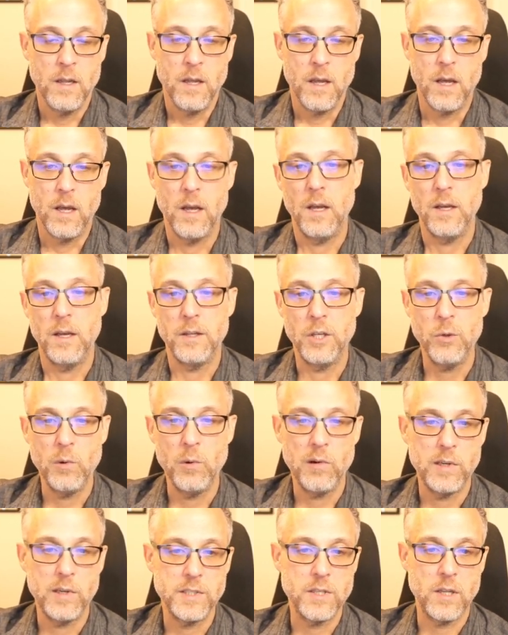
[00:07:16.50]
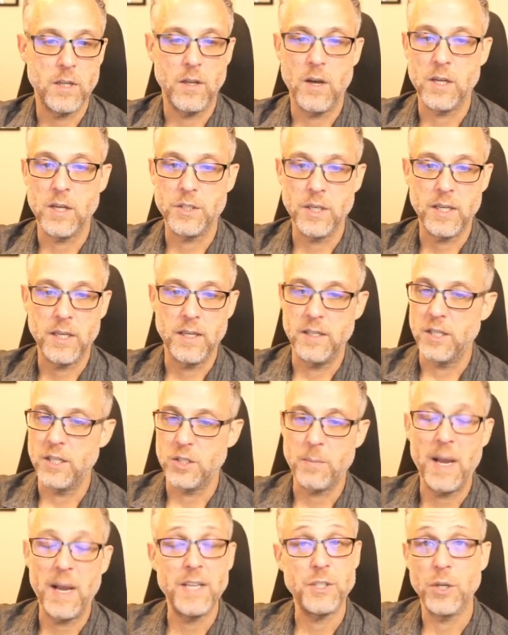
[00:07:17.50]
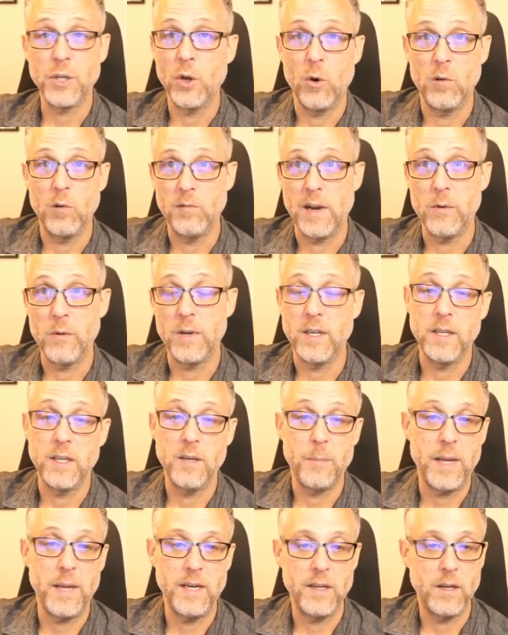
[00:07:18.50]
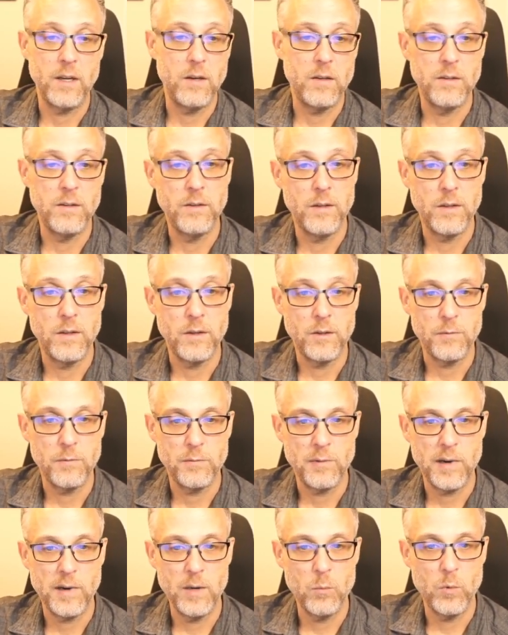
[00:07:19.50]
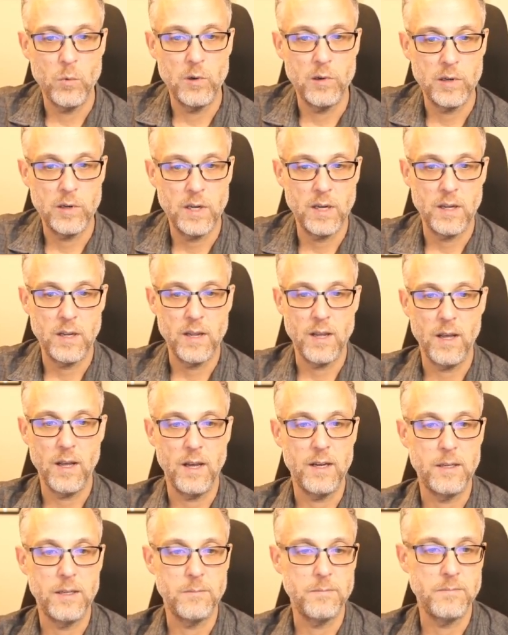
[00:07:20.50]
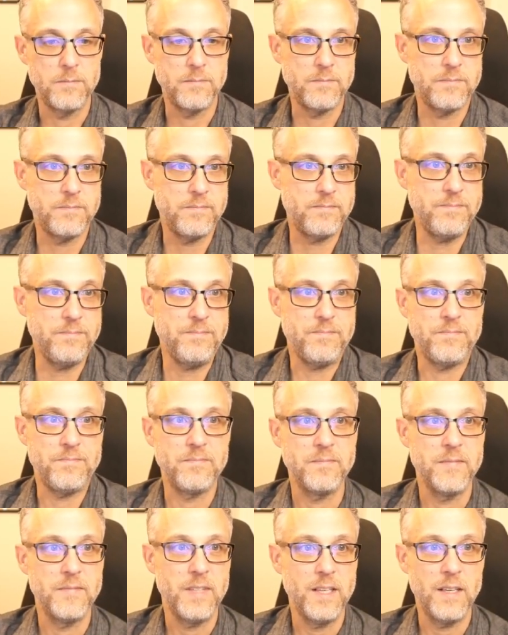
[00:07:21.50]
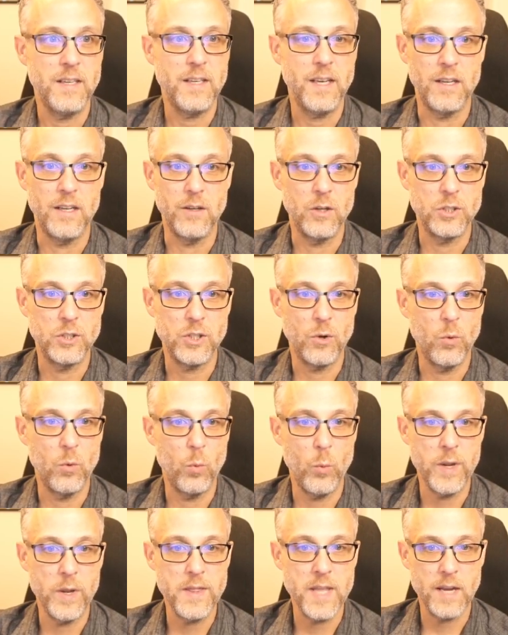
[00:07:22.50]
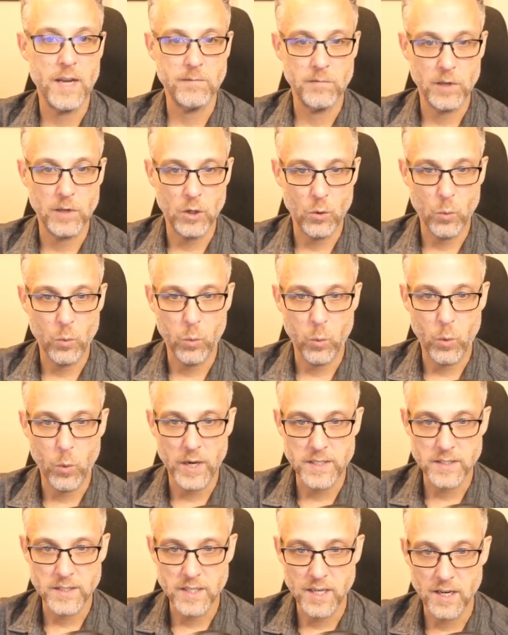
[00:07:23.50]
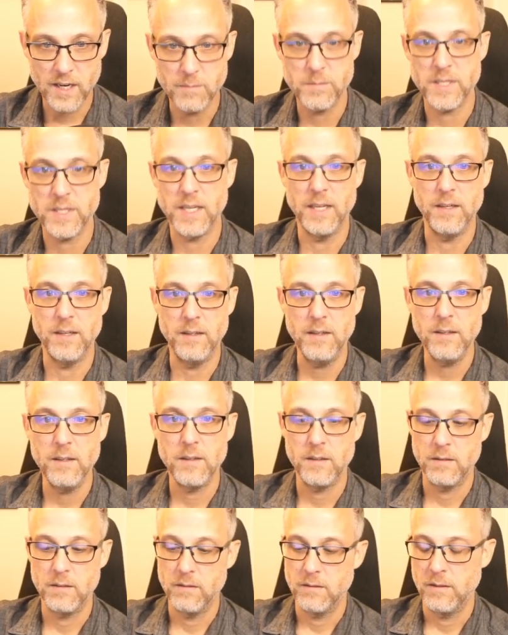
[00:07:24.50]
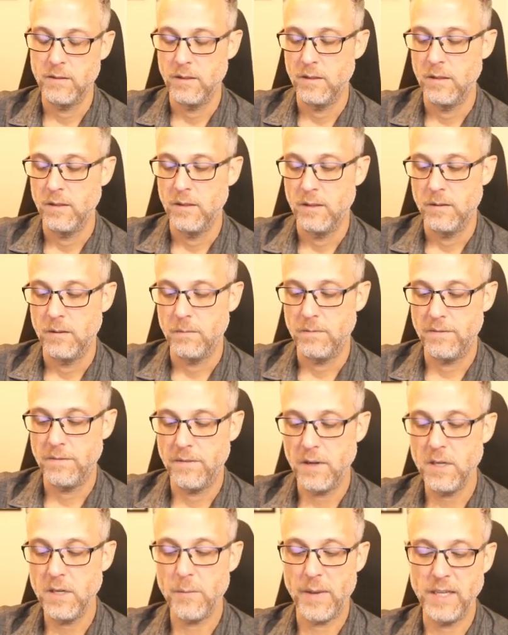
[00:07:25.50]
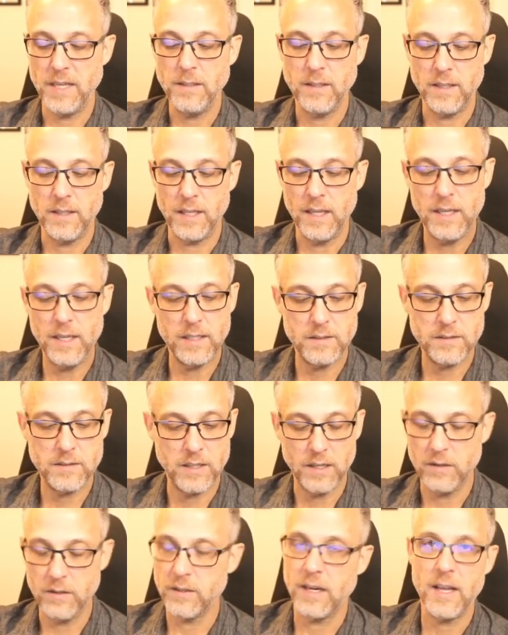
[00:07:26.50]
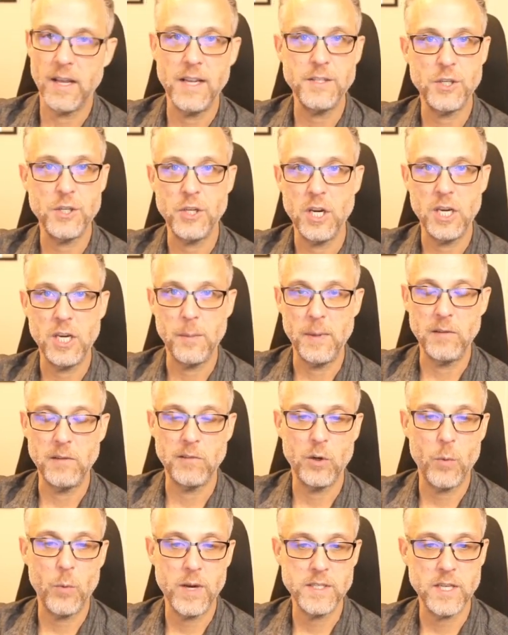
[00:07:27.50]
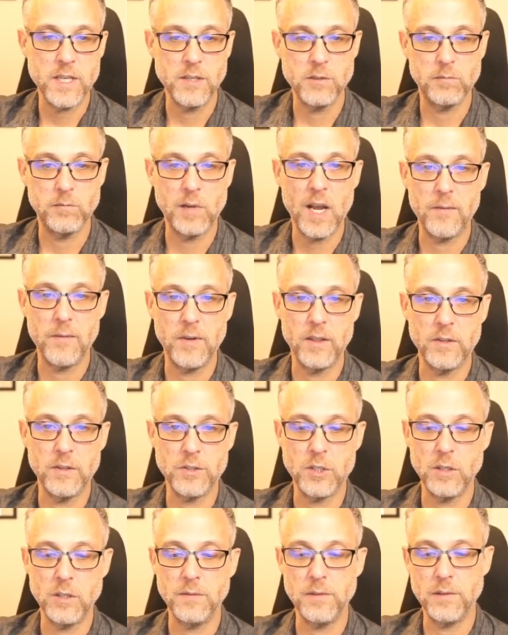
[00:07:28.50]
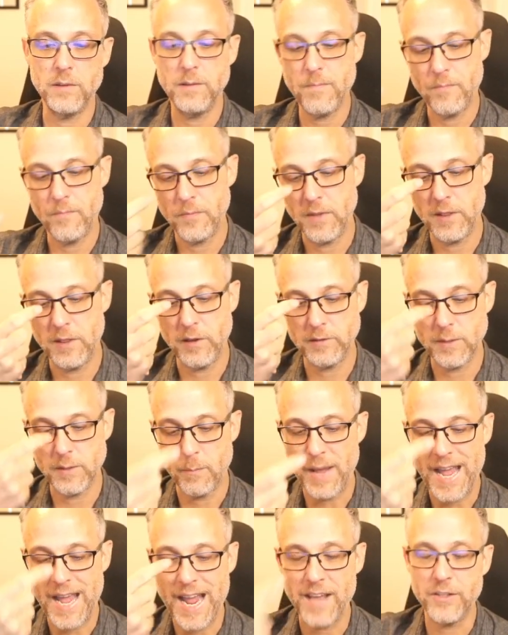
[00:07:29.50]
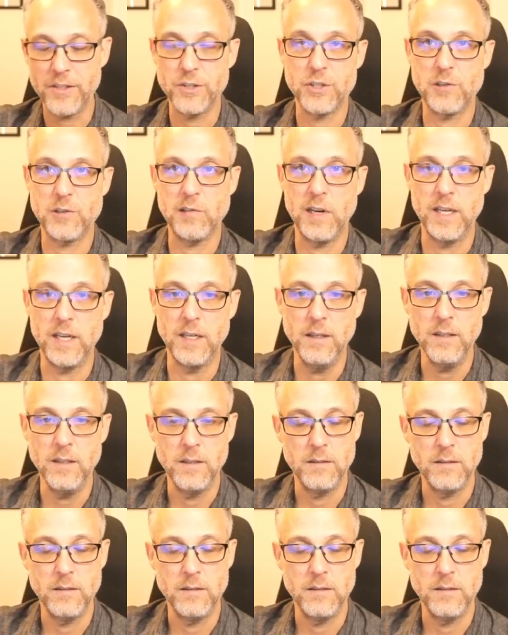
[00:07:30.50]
URLs to logic, dispatching or routing, depending on the framework. Again, so when that request comes in, fundamentally, it's, an HTTP request has arrived at the server. There's a path string.